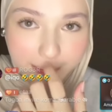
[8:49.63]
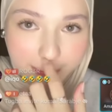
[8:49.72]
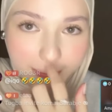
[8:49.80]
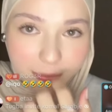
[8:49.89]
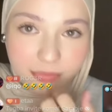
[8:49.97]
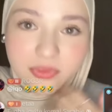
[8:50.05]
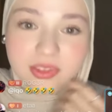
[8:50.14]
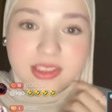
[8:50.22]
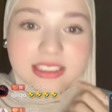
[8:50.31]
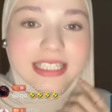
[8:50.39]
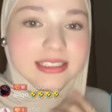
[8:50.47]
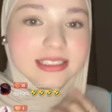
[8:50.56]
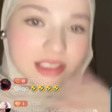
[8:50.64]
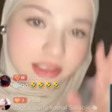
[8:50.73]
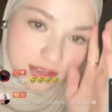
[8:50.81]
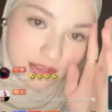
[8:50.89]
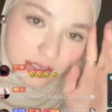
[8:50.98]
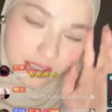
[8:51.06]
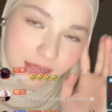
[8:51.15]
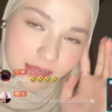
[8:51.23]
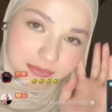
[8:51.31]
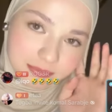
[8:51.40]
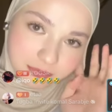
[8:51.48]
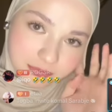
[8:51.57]
Yeah, 5 minutes, guys.
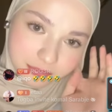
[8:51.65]
Lion.